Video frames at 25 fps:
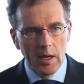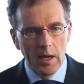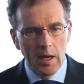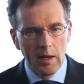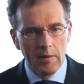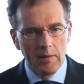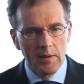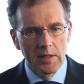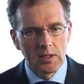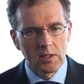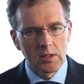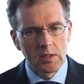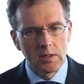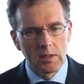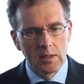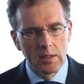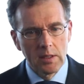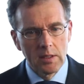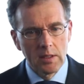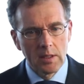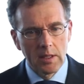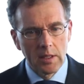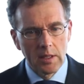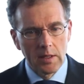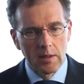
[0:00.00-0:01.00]
There's
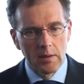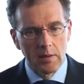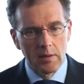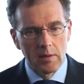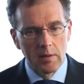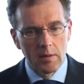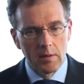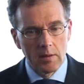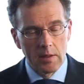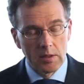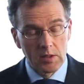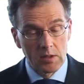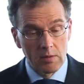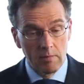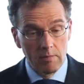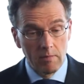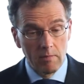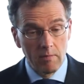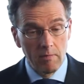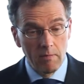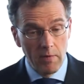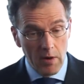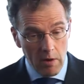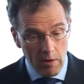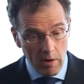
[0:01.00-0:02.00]
some
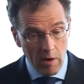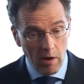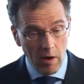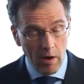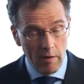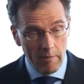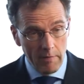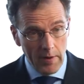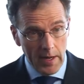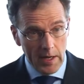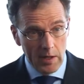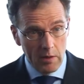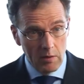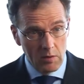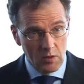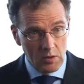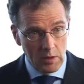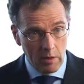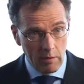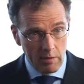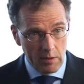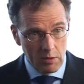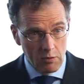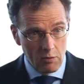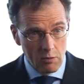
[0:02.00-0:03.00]
very high values
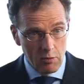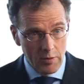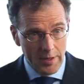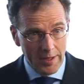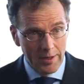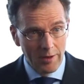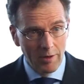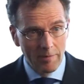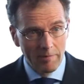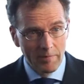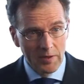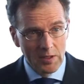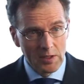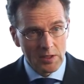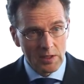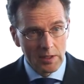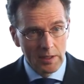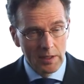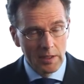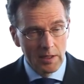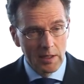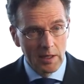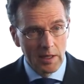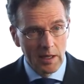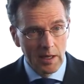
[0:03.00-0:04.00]
going through that,
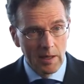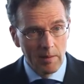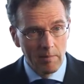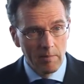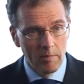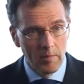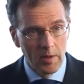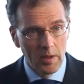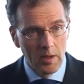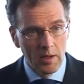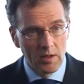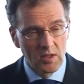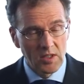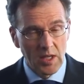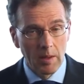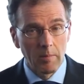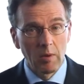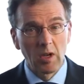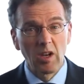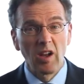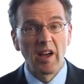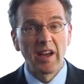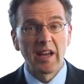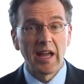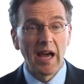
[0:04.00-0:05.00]
obviously.
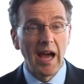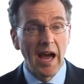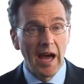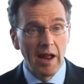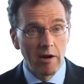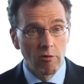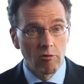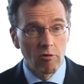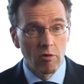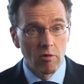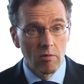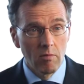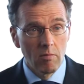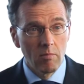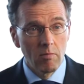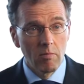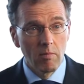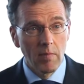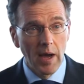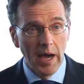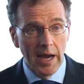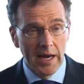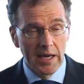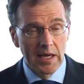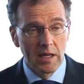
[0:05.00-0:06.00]
Something like
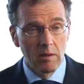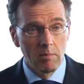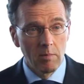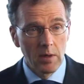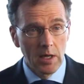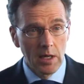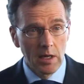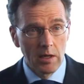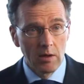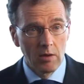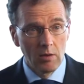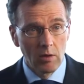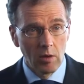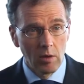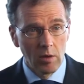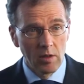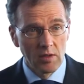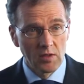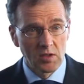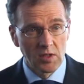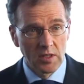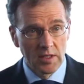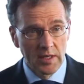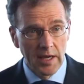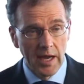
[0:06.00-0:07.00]
$180 billion a
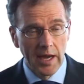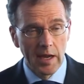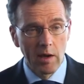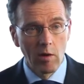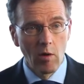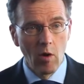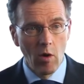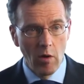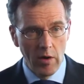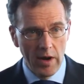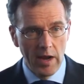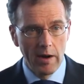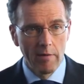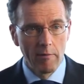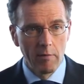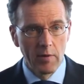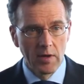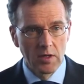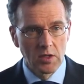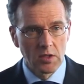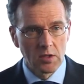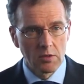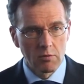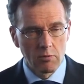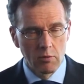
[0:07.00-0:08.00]
day on
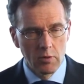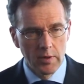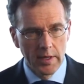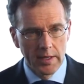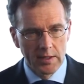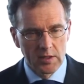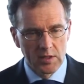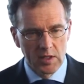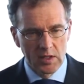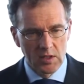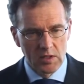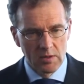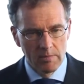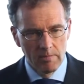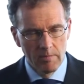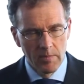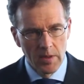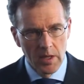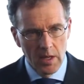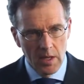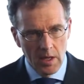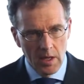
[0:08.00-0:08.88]
average through that system.